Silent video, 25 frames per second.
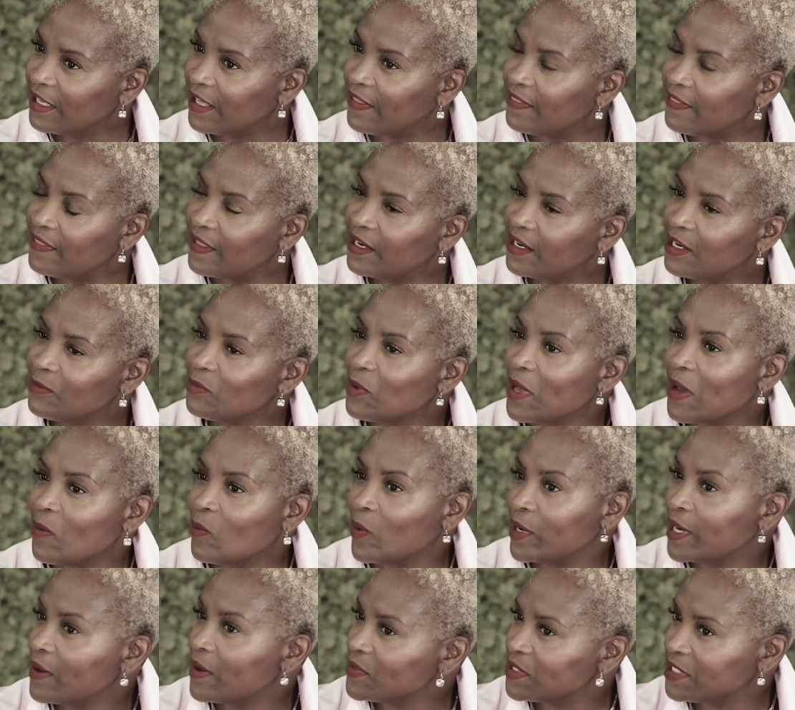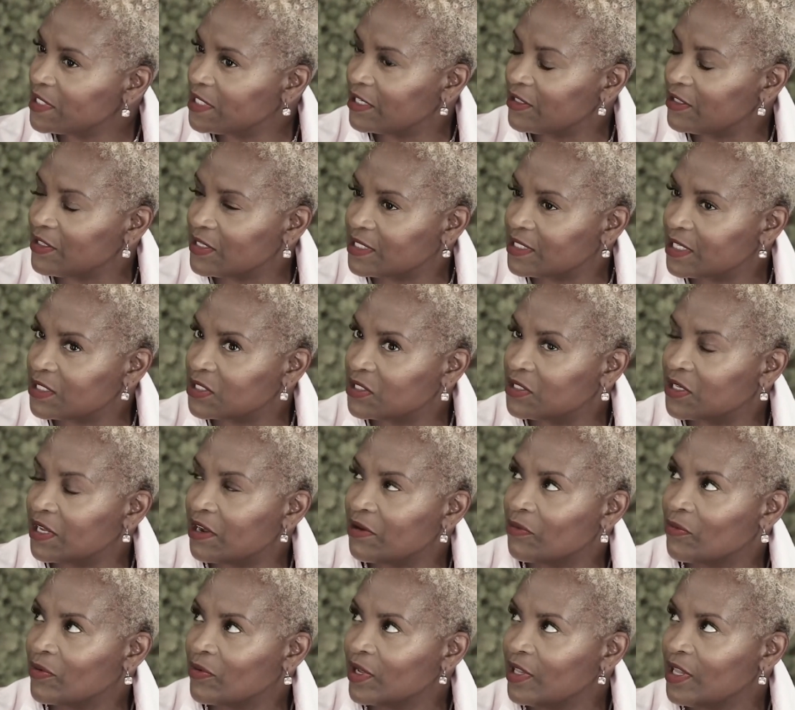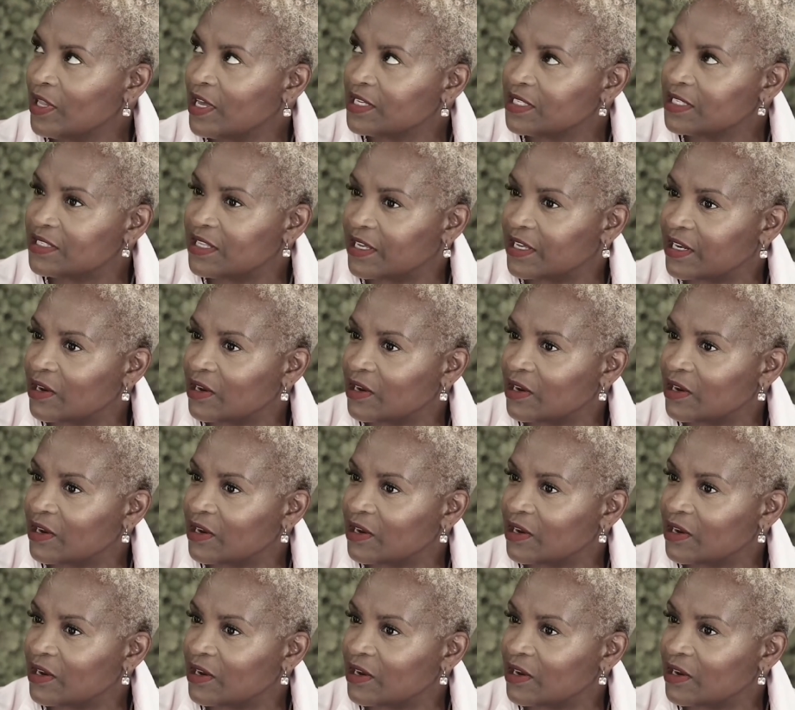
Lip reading: And then when I was a dental assistant, I realized